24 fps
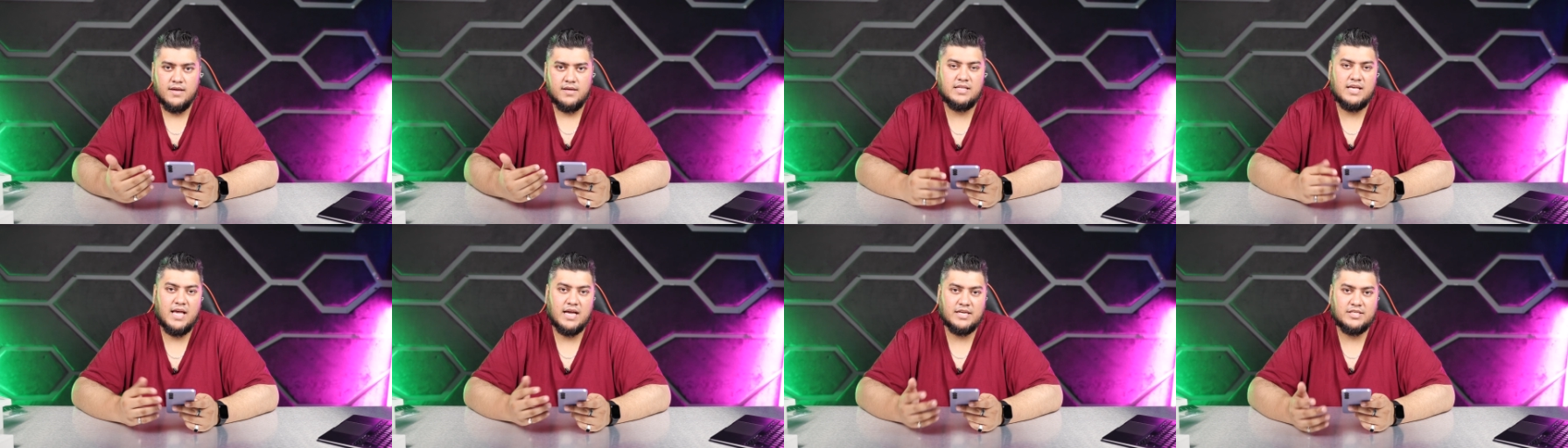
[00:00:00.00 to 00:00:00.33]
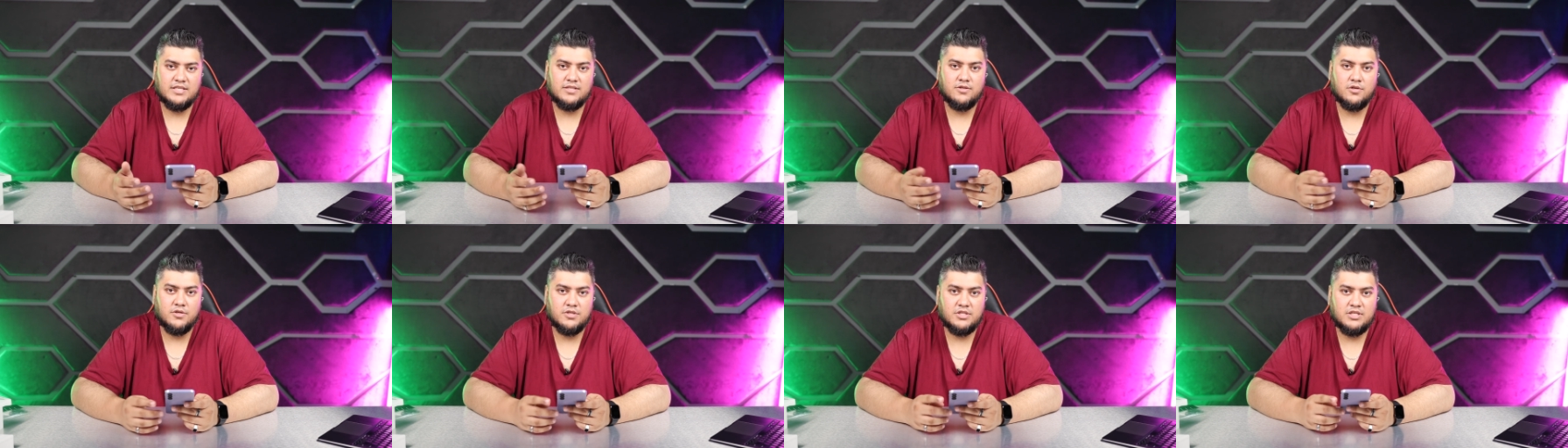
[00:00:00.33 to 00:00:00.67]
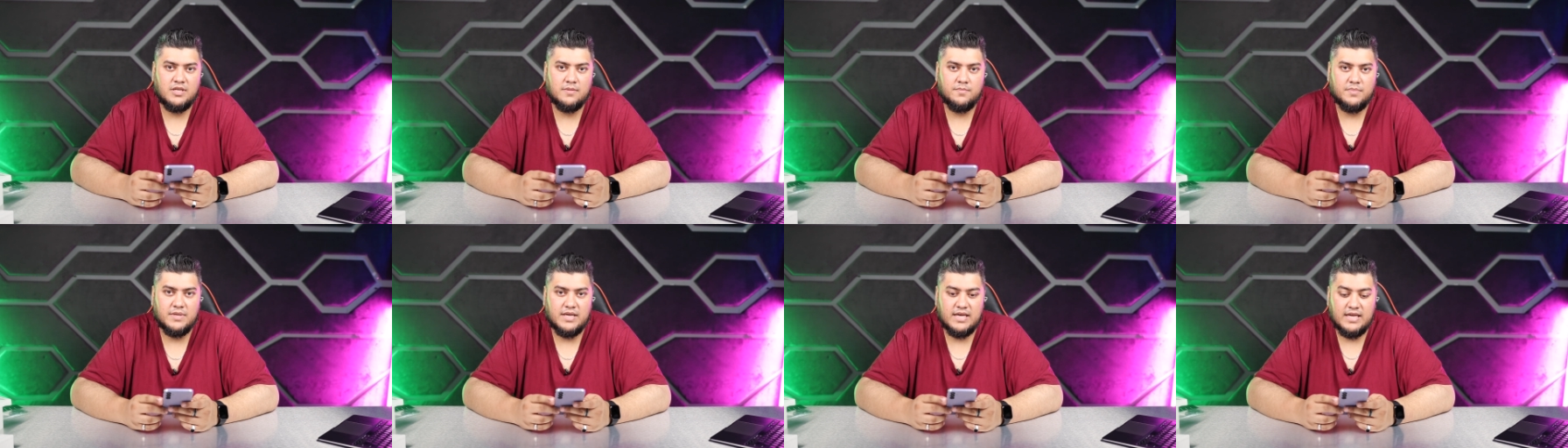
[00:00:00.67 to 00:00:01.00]
the Exynos
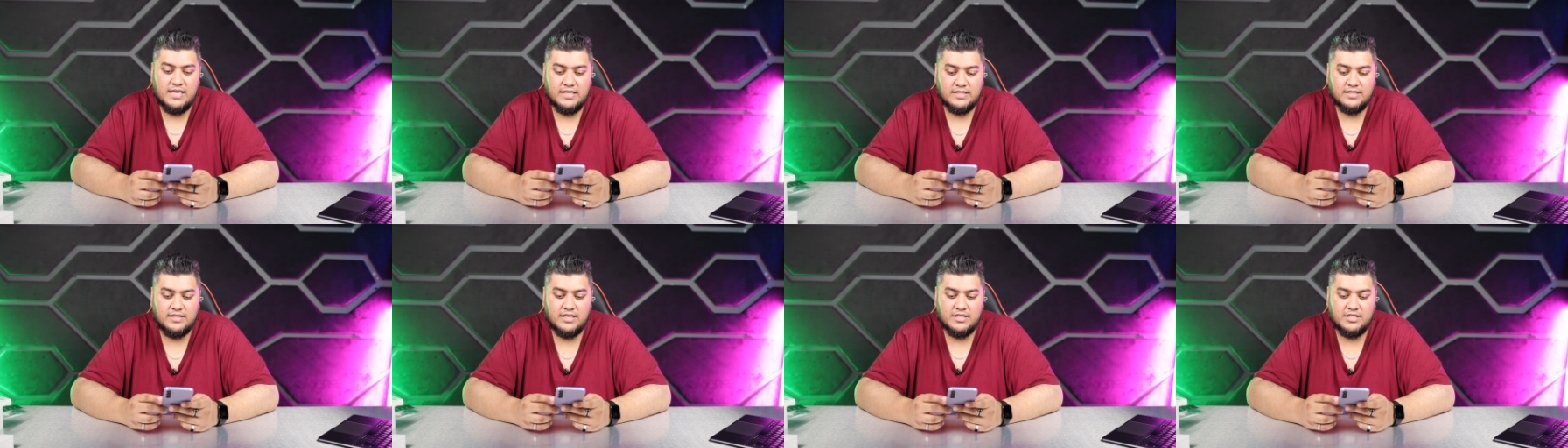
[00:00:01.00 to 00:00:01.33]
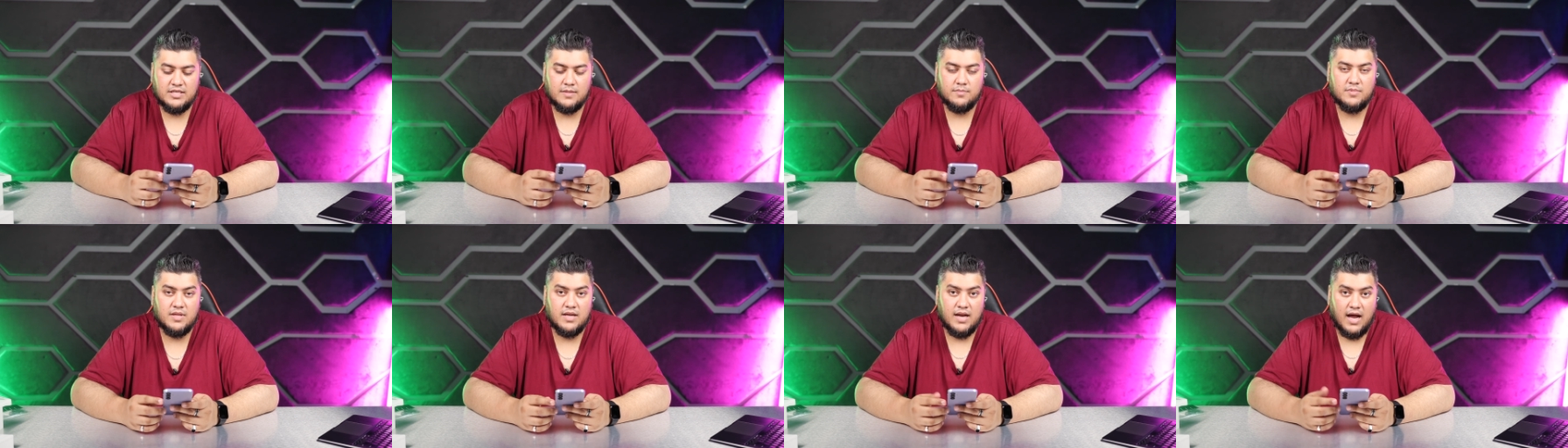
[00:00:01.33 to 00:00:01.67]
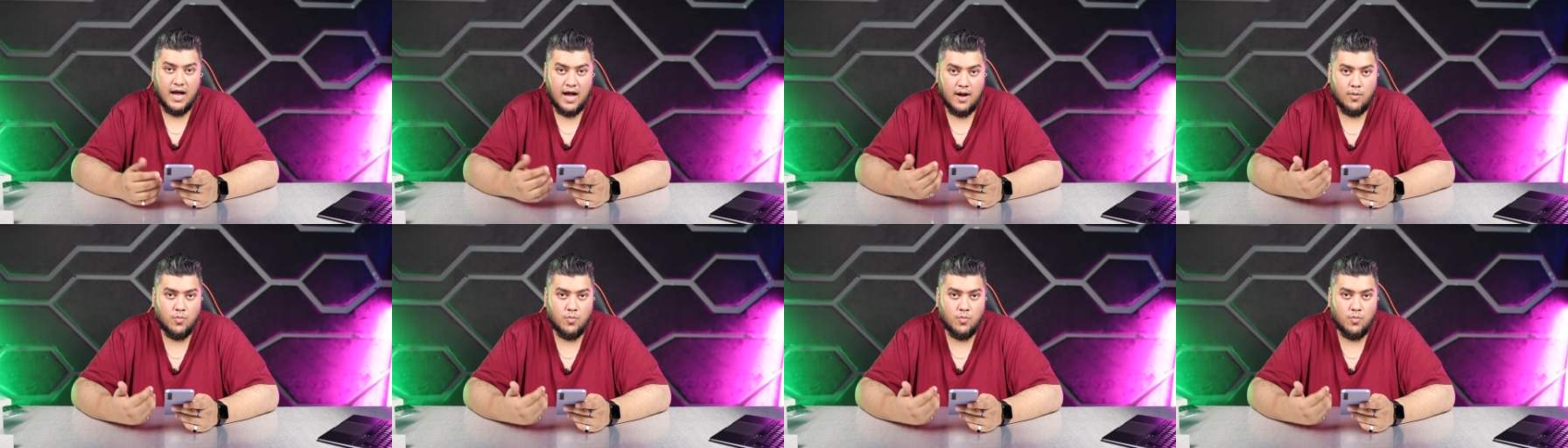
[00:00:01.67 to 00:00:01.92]
chip is the chip that I